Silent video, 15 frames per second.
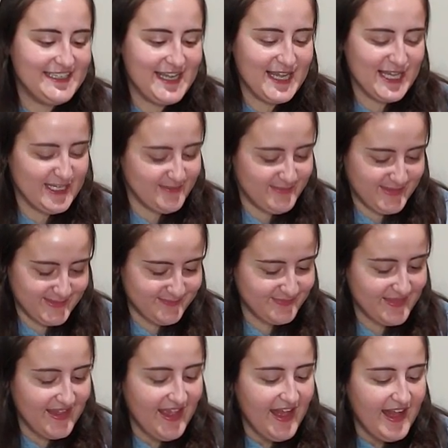name.
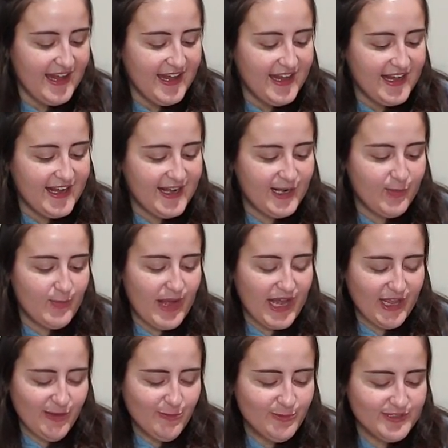
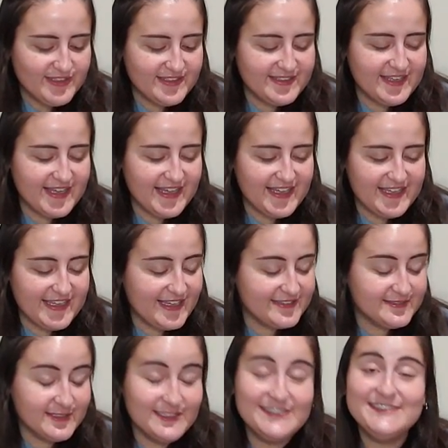I would say,
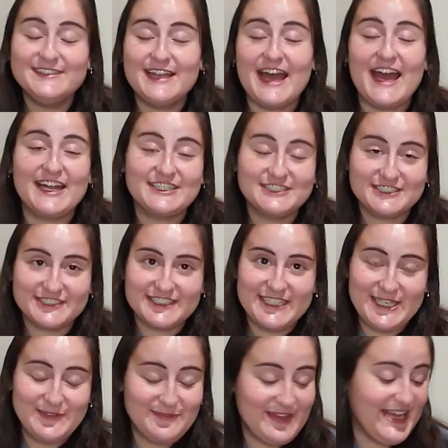and
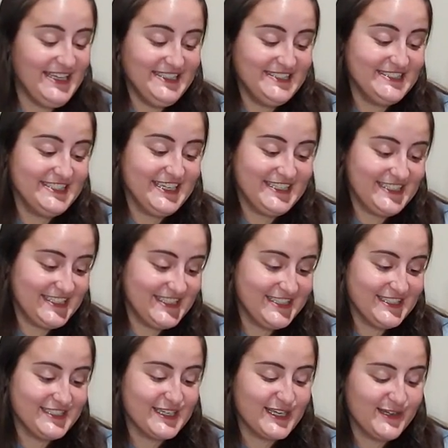actually, fascinatingly
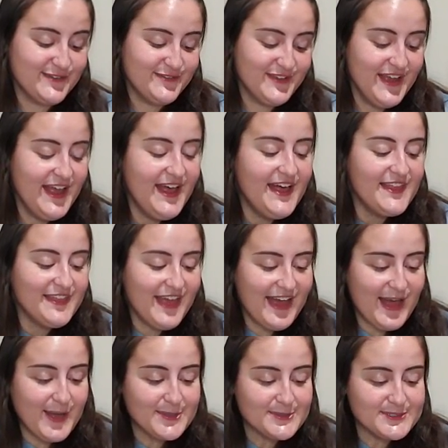enough, that
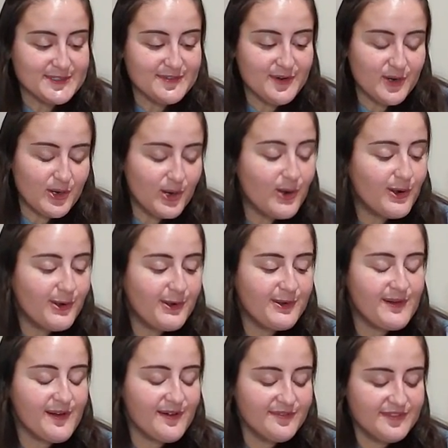out of all
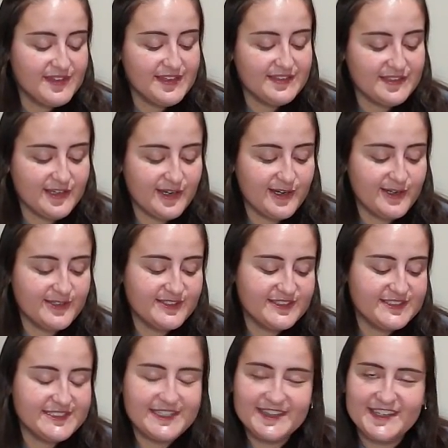of these
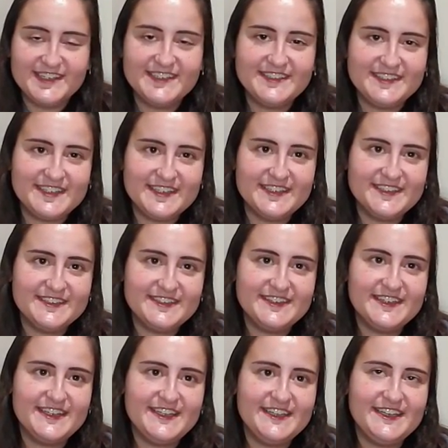yarns, this is
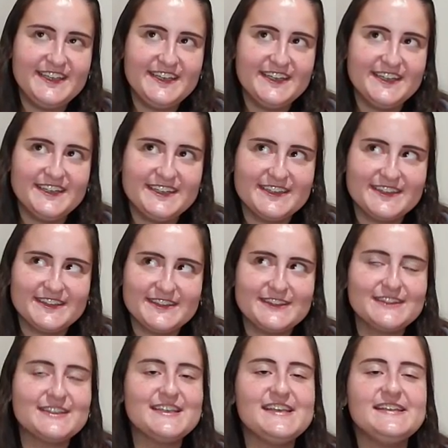the
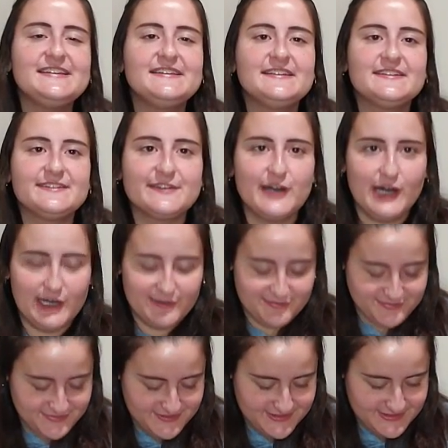least
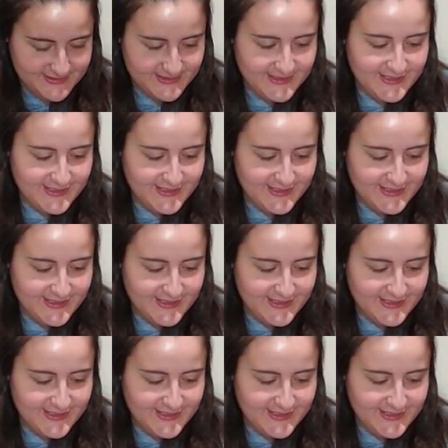soft.